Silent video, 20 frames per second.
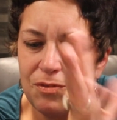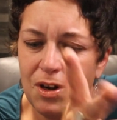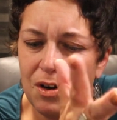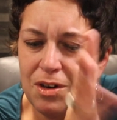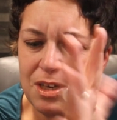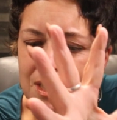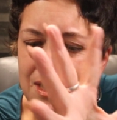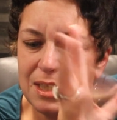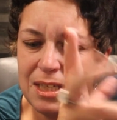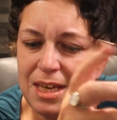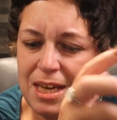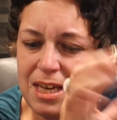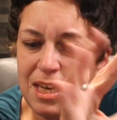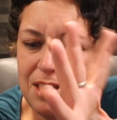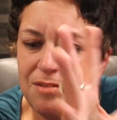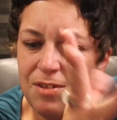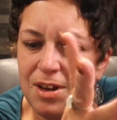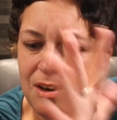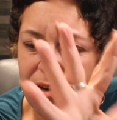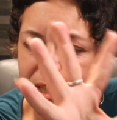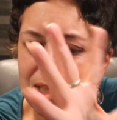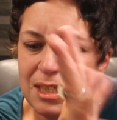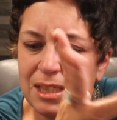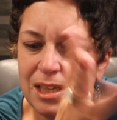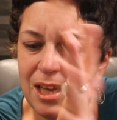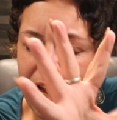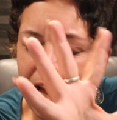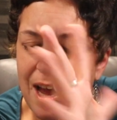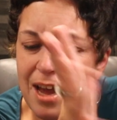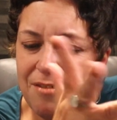very sneaky very
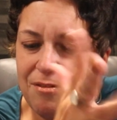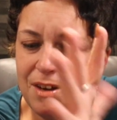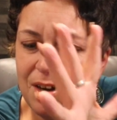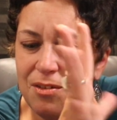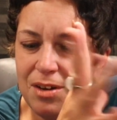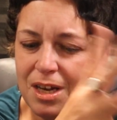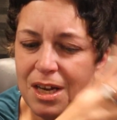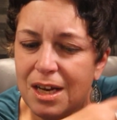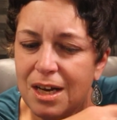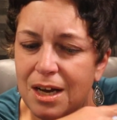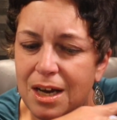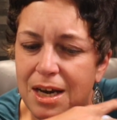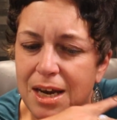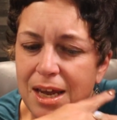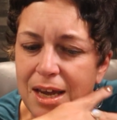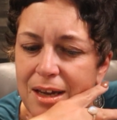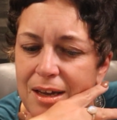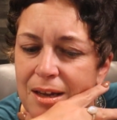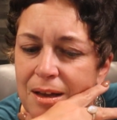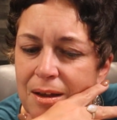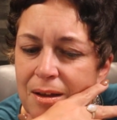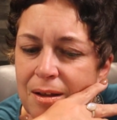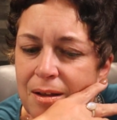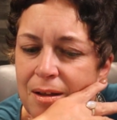sly very cunning